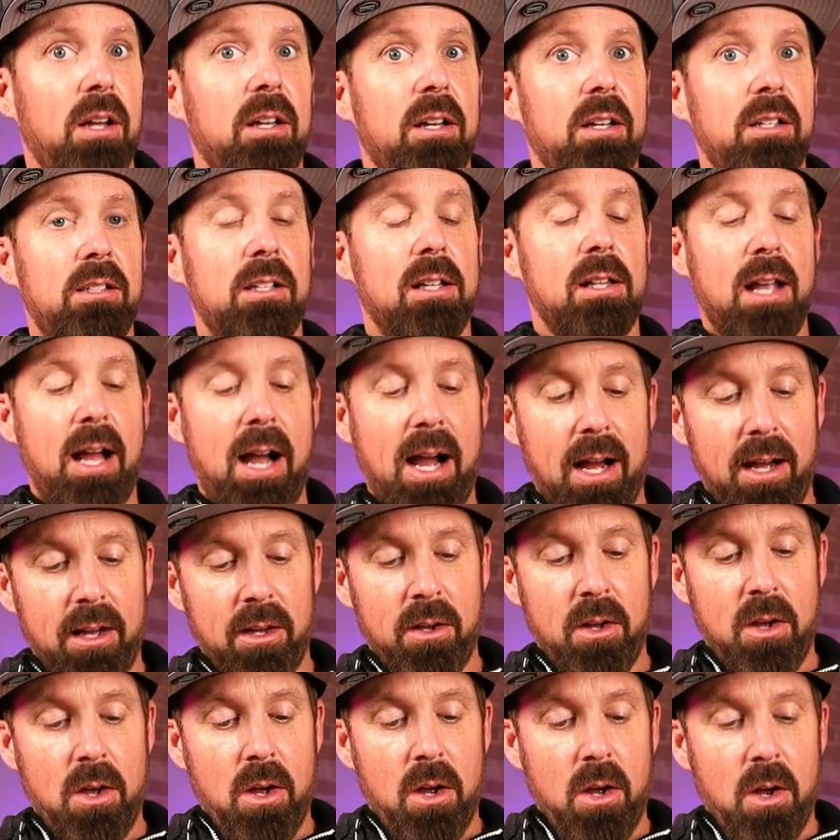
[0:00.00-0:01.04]
It's a lot.
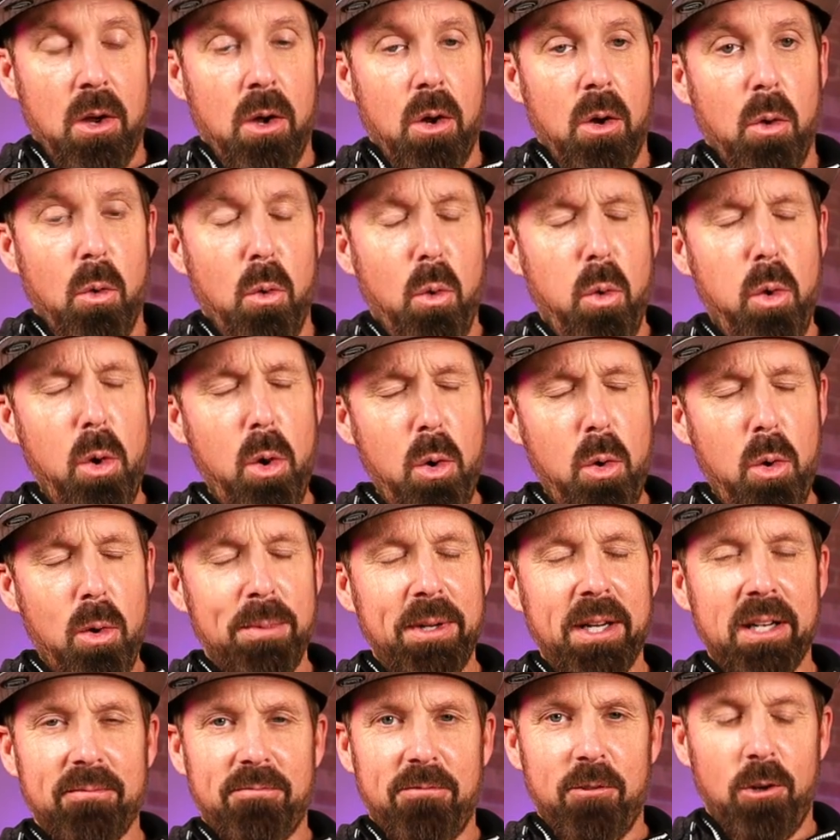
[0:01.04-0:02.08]
Whew, I'm
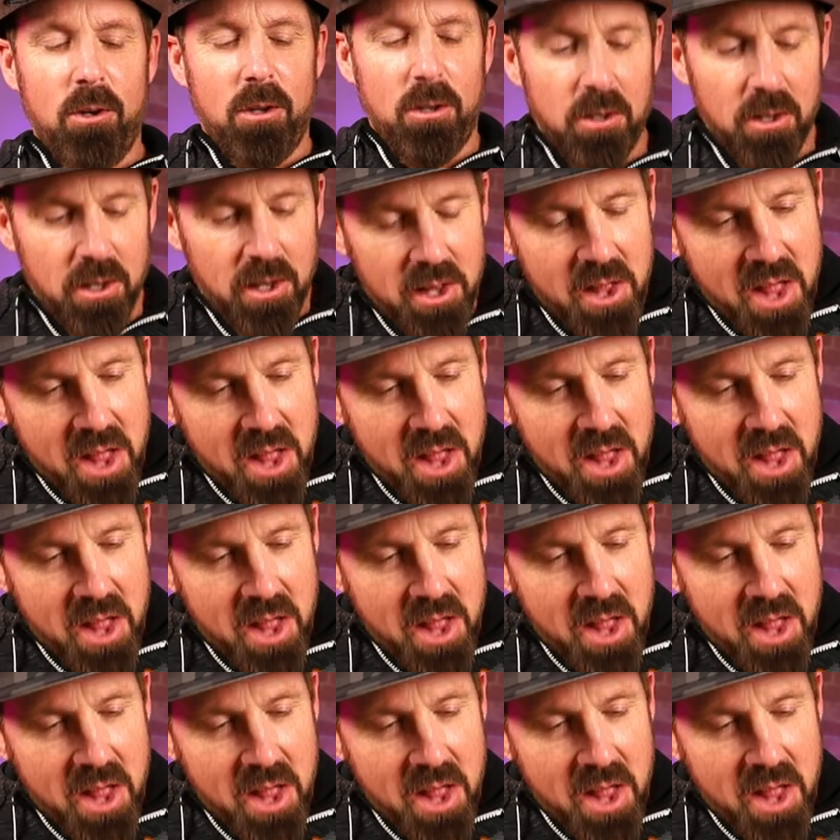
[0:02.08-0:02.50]
getting full.